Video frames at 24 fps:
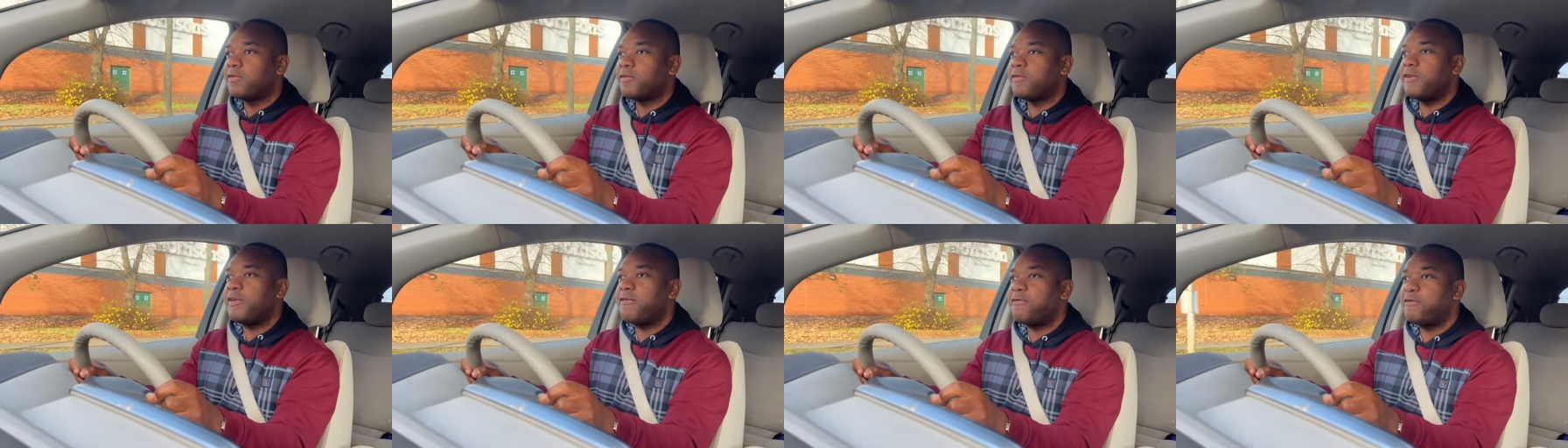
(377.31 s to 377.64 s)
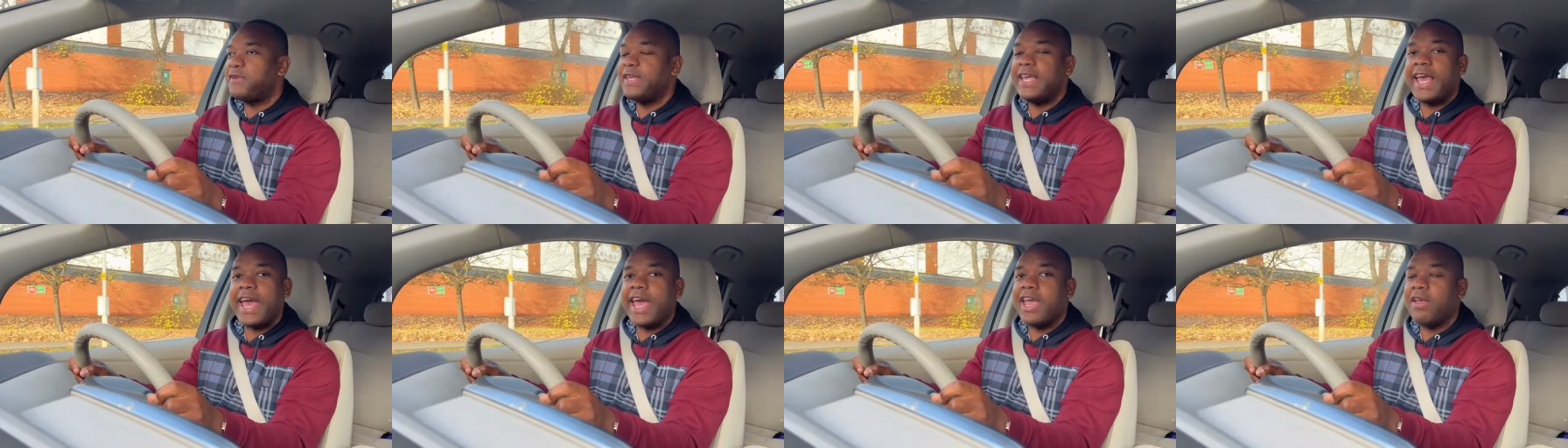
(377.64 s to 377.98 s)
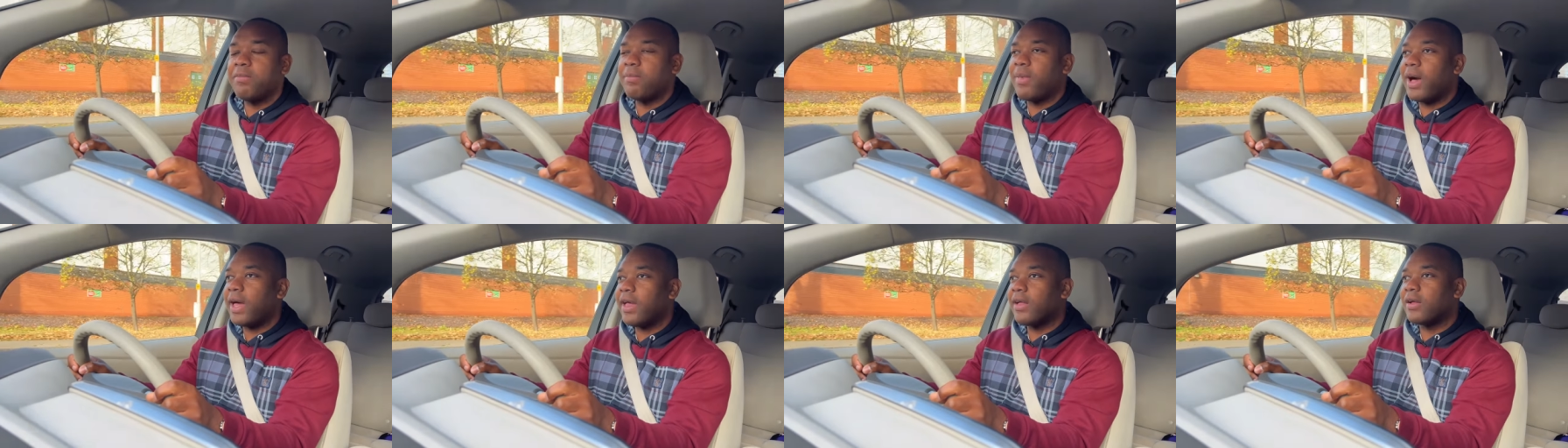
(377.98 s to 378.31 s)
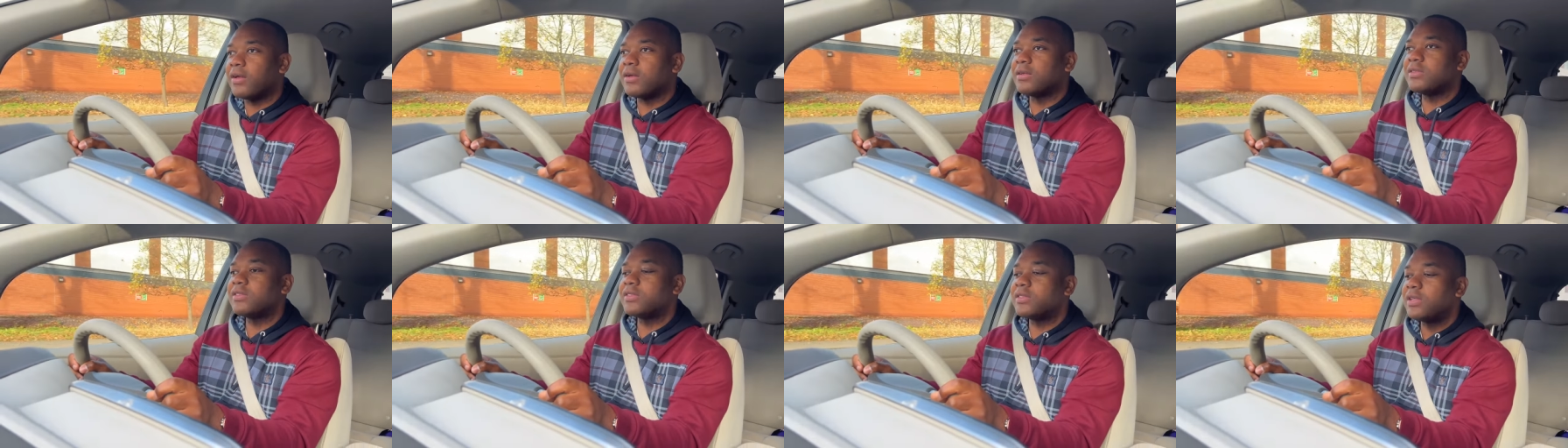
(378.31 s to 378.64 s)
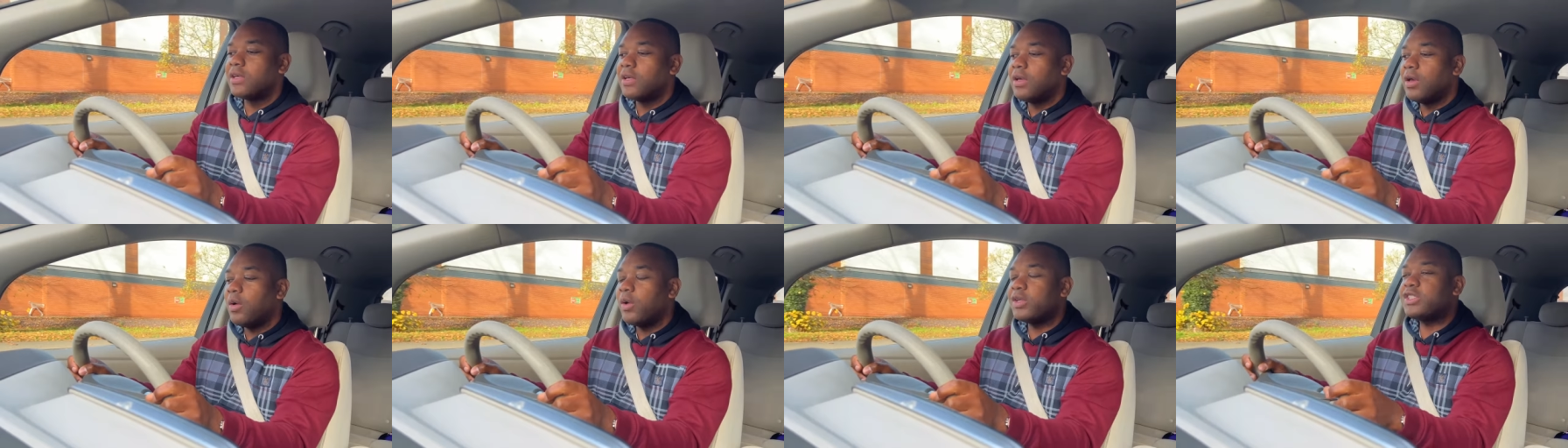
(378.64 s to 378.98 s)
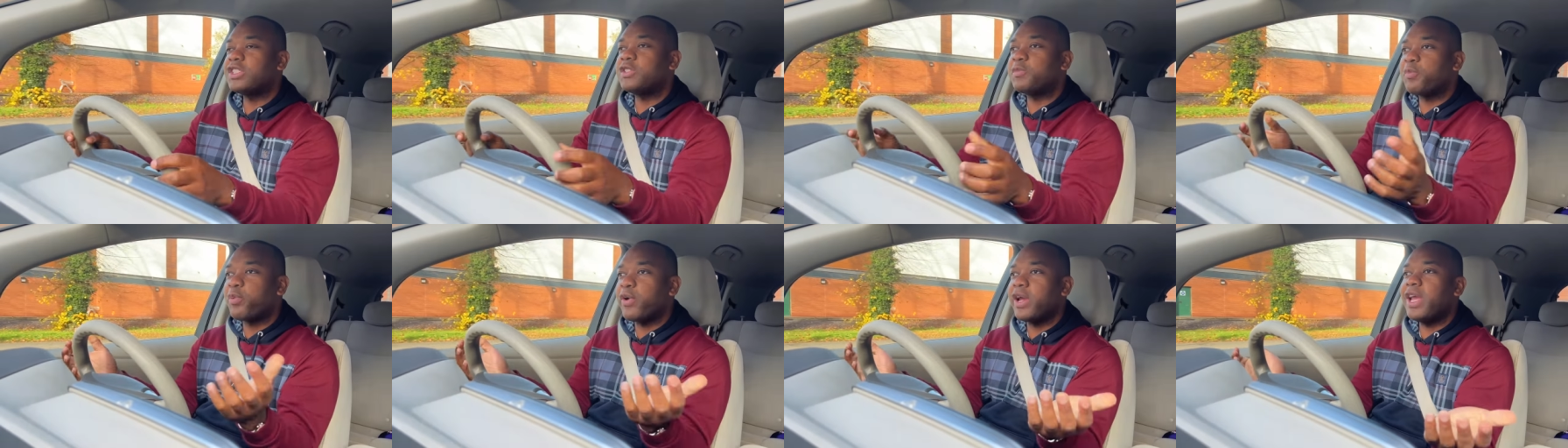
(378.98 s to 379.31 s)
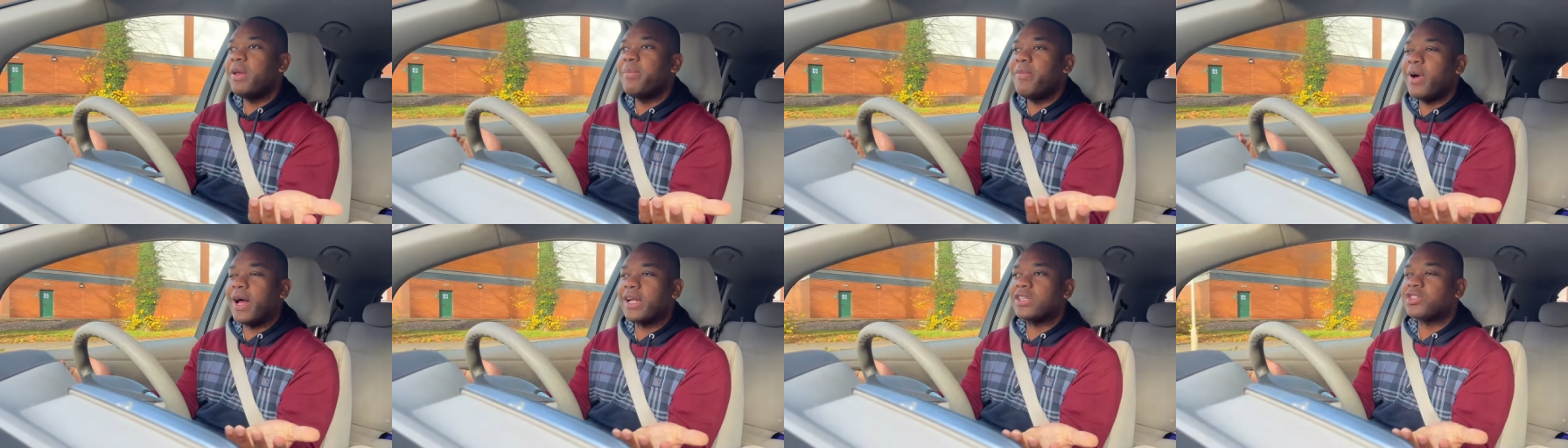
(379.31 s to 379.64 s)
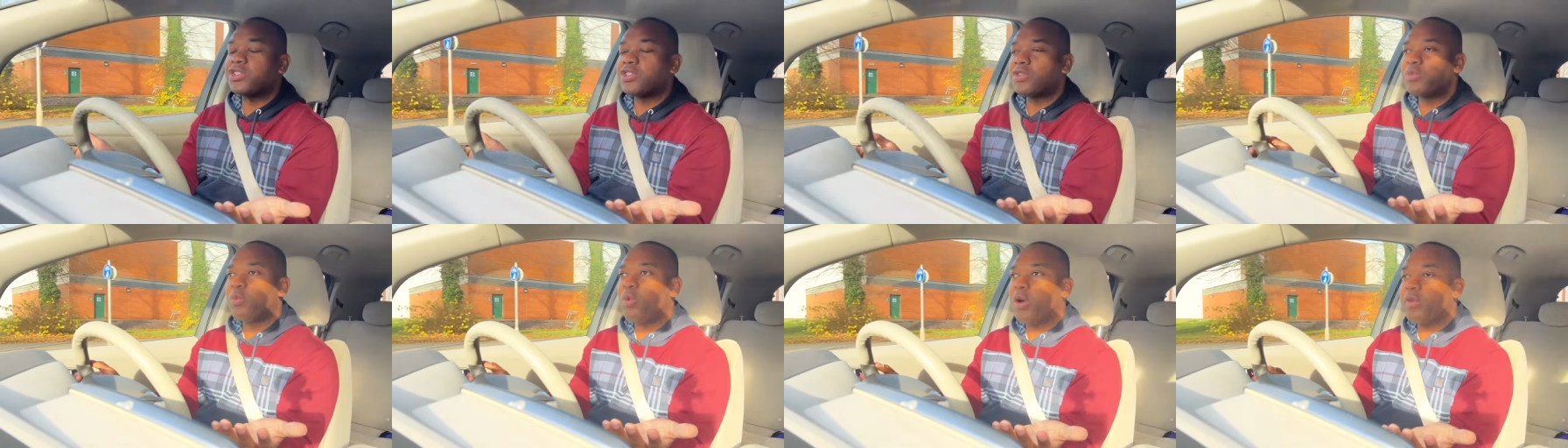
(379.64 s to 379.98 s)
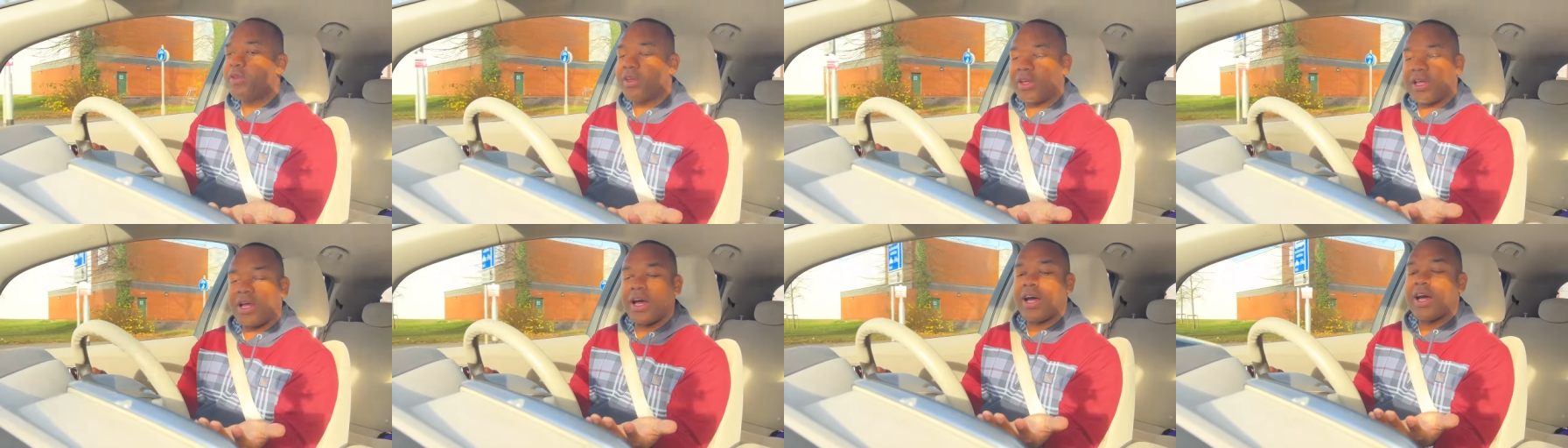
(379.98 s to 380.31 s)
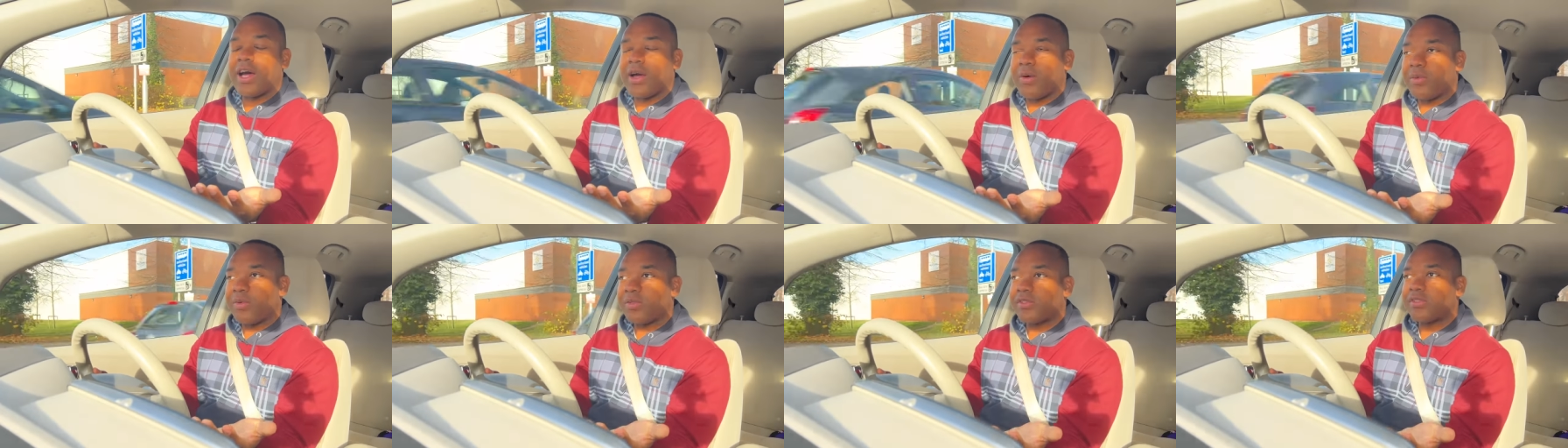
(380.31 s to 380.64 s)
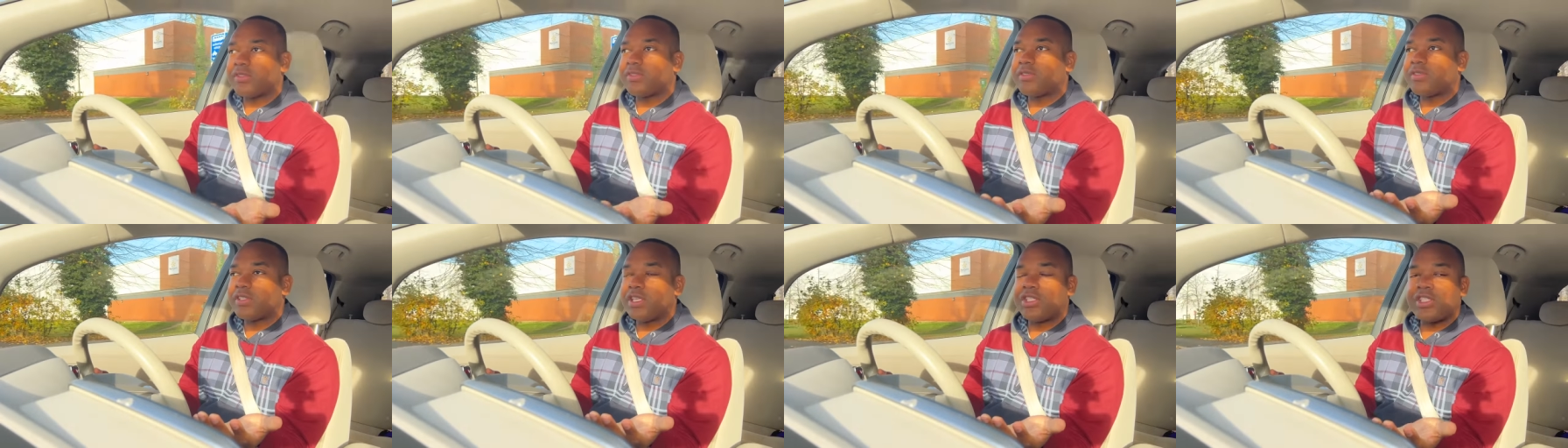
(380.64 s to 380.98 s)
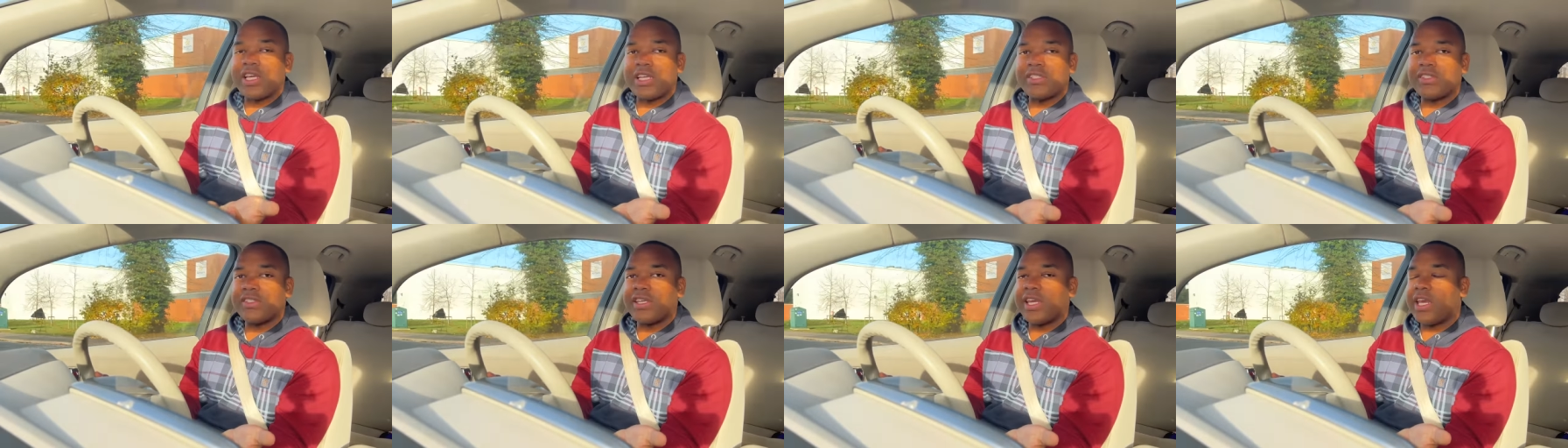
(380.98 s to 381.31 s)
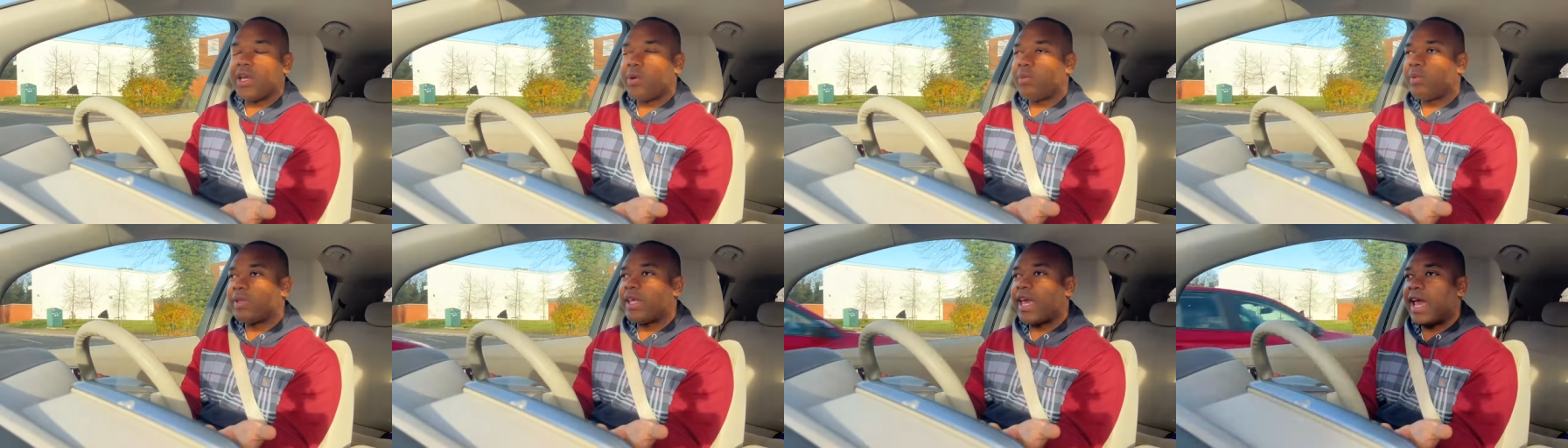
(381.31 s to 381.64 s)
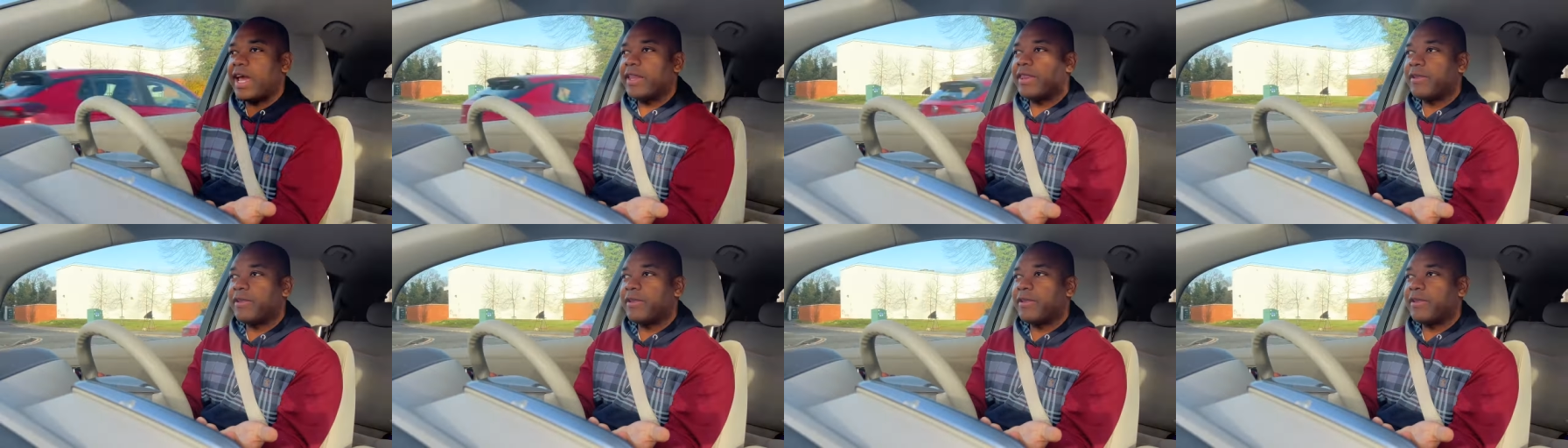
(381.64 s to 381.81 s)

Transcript: fifty-eight miles, which is pretty much what the car was suggesting it would get